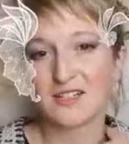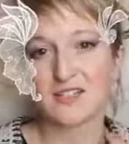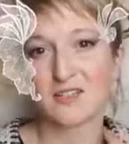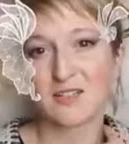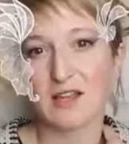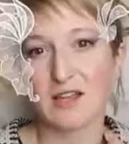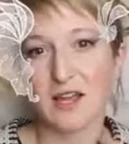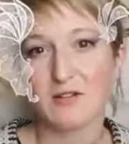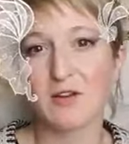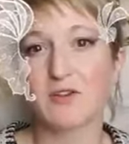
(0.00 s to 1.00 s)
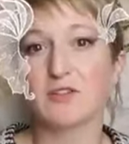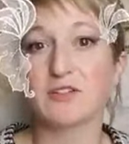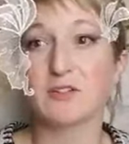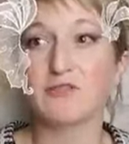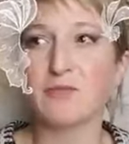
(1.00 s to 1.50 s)
so they can carry on.
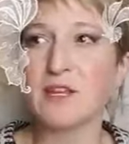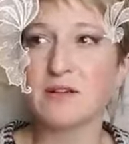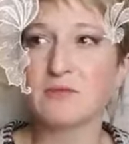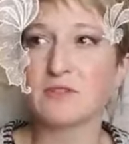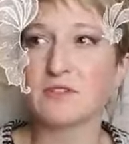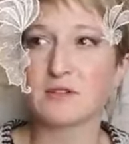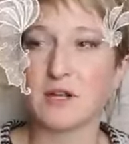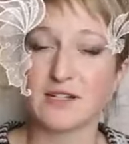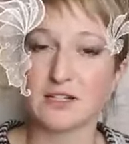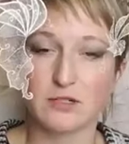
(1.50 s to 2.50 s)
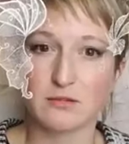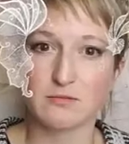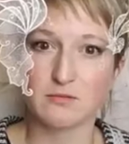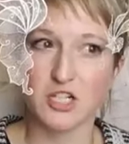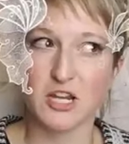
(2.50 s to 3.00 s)
So for me, I didn't
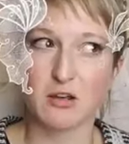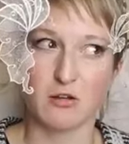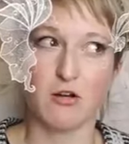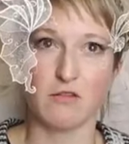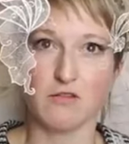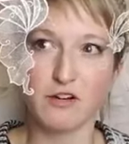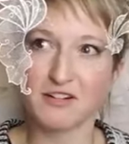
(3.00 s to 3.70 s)
shake off.